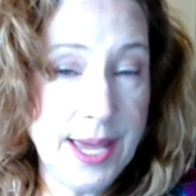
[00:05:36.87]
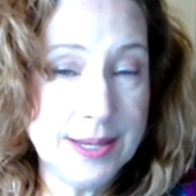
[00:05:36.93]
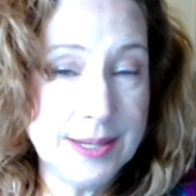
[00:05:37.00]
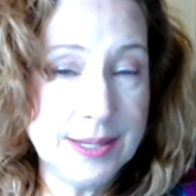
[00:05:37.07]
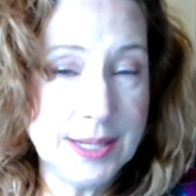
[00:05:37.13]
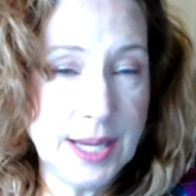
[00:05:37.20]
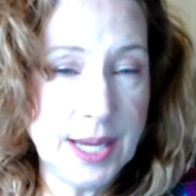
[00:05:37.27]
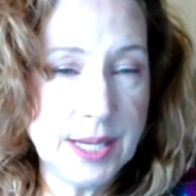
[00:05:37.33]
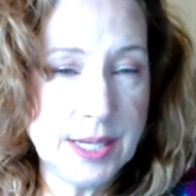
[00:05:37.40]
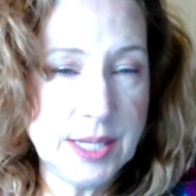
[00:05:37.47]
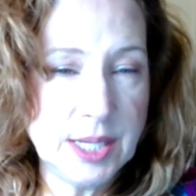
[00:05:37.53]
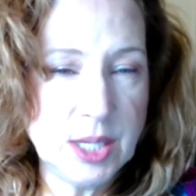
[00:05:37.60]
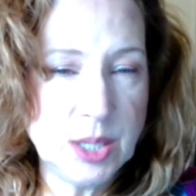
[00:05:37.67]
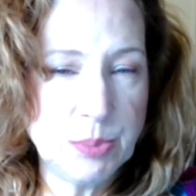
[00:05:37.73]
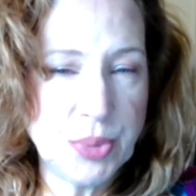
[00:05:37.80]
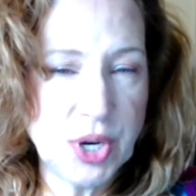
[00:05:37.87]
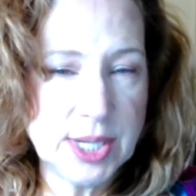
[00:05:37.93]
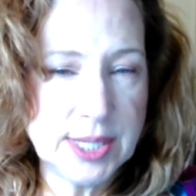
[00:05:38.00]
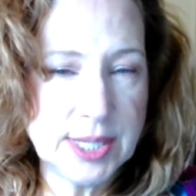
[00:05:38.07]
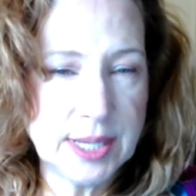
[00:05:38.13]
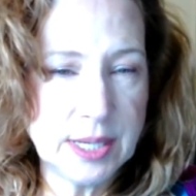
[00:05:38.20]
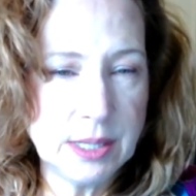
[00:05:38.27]
and
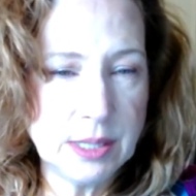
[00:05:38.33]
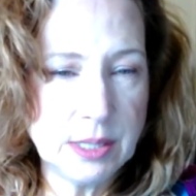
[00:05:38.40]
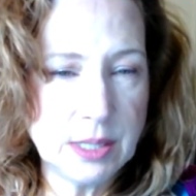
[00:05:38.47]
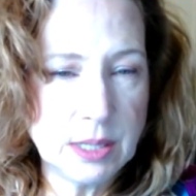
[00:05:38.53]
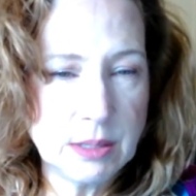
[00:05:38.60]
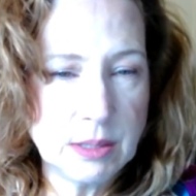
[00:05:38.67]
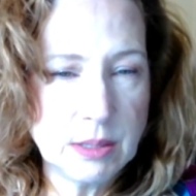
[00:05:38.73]
antidepressant.